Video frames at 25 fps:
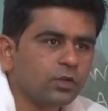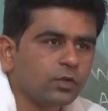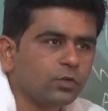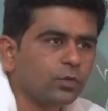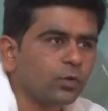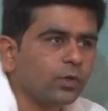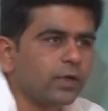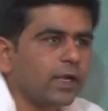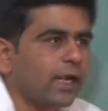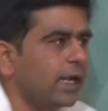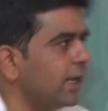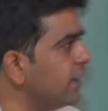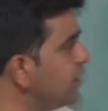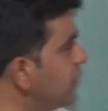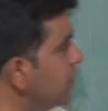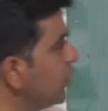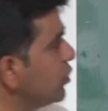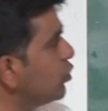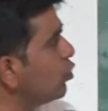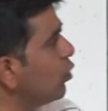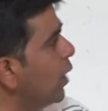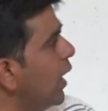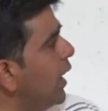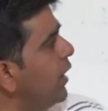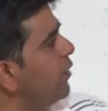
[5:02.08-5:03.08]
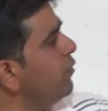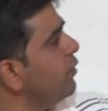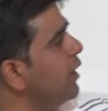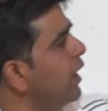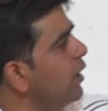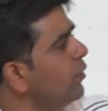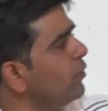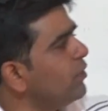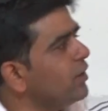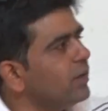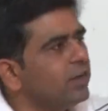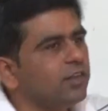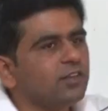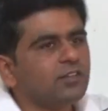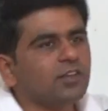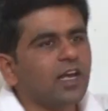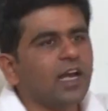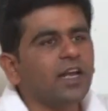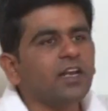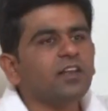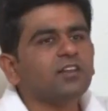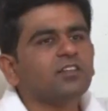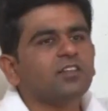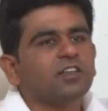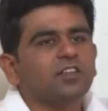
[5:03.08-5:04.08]
to get this one, we have to
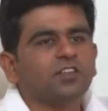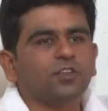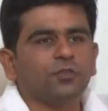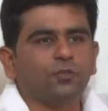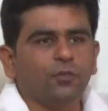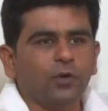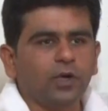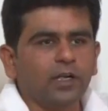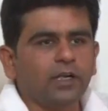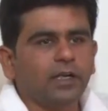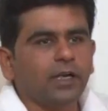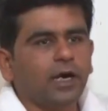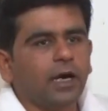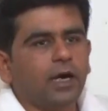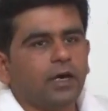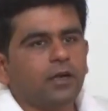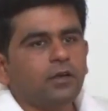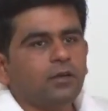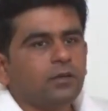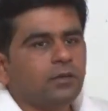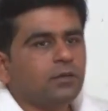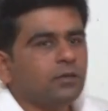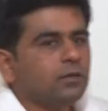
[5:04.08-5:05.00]
design such a filter